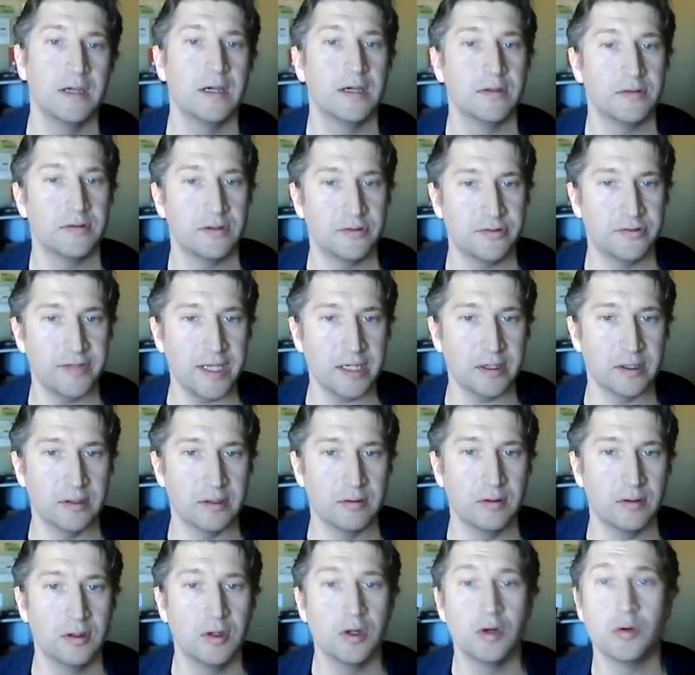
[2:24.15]
The
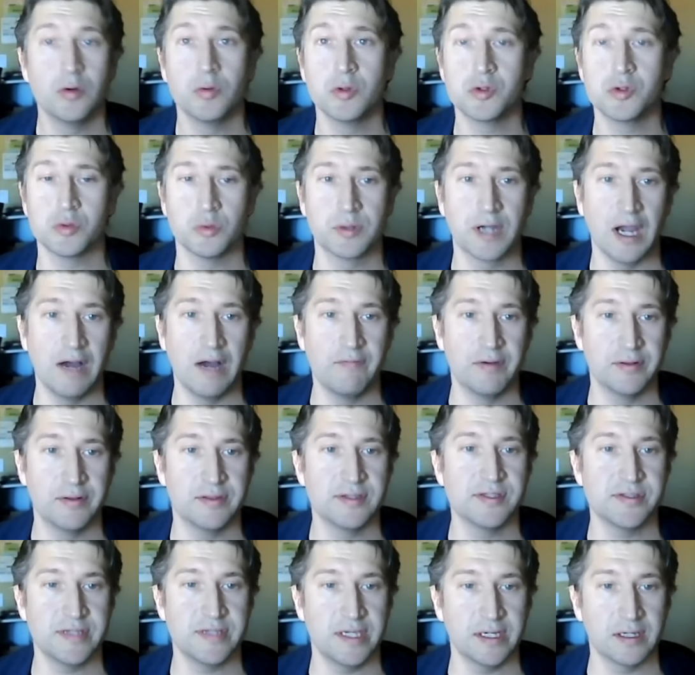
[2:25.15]
second, which will cover the
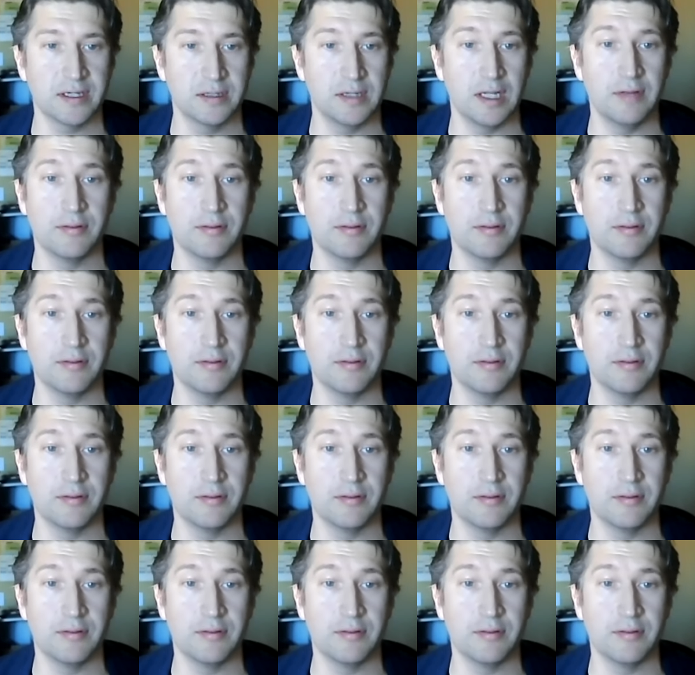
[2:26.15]
second and